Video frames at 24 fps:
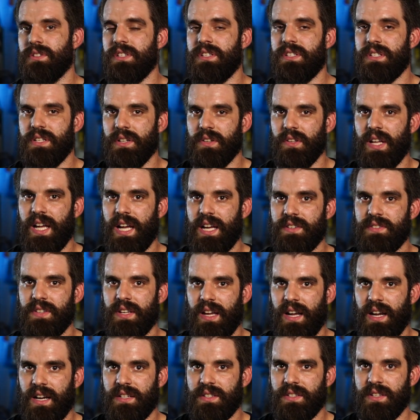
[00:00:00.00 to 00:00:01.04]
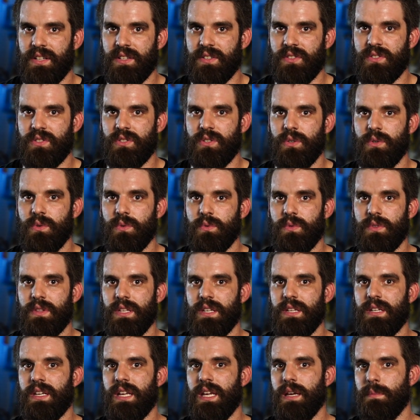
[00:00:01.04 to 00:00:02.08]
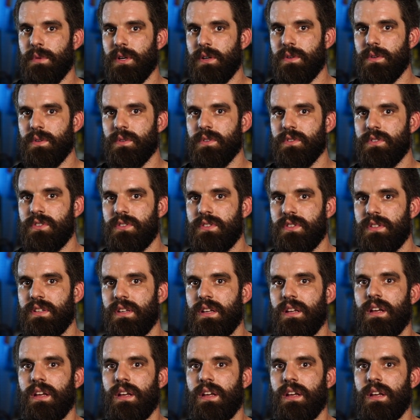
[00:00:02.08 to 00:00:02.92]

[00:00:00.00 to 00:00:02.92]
still has access to the chemicals.